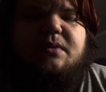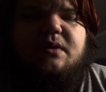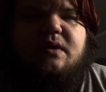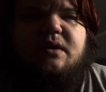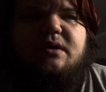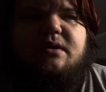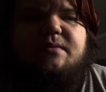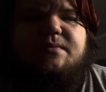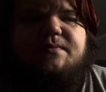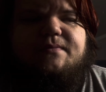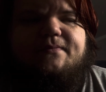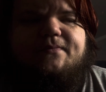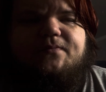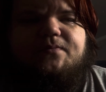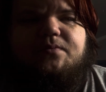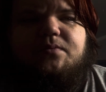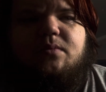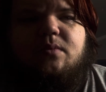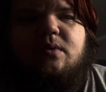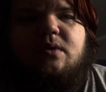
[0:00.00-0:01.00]
Um,
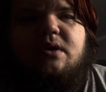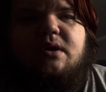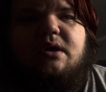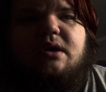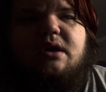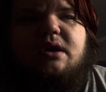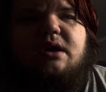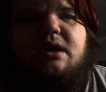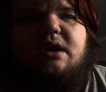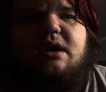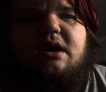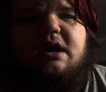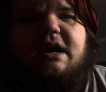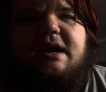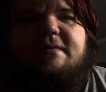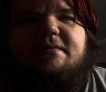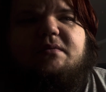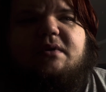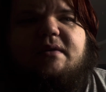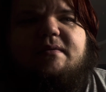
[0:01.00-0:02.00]

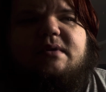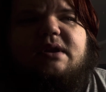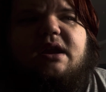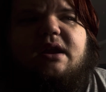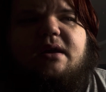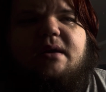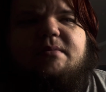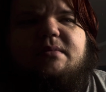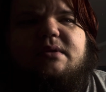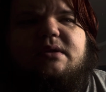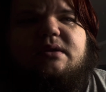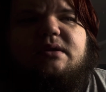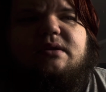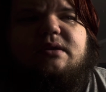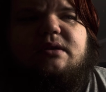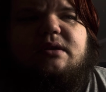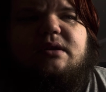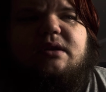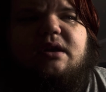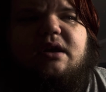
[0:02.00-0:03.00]
I've I've been I've been
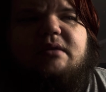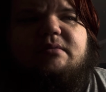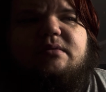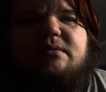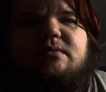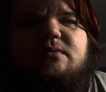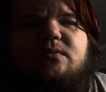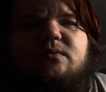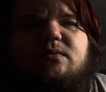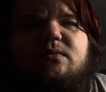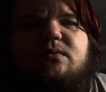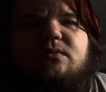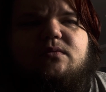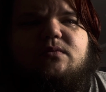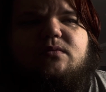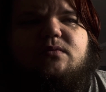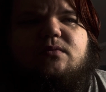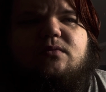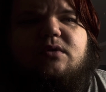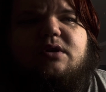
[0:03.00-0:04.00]
I've been
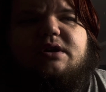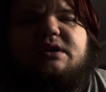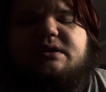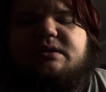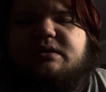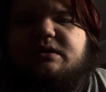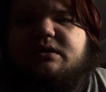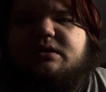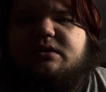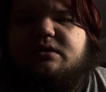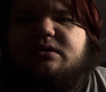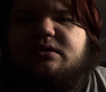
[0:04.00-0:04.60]
wanting to,